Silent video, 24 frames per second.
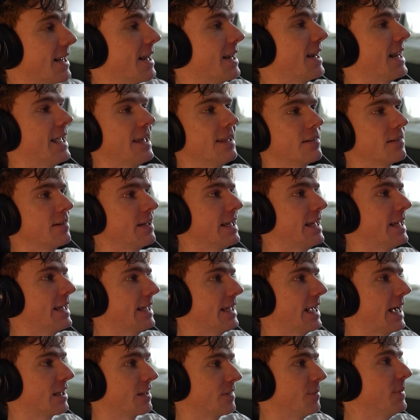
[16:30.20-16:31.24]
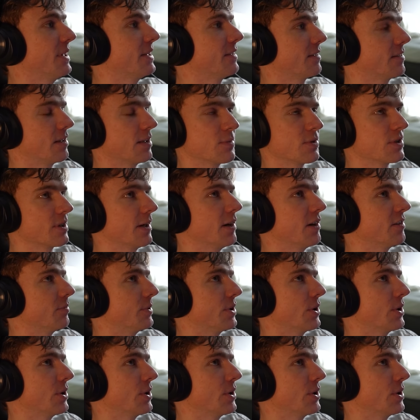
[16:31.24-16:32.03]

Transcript: and then later he admitted himself.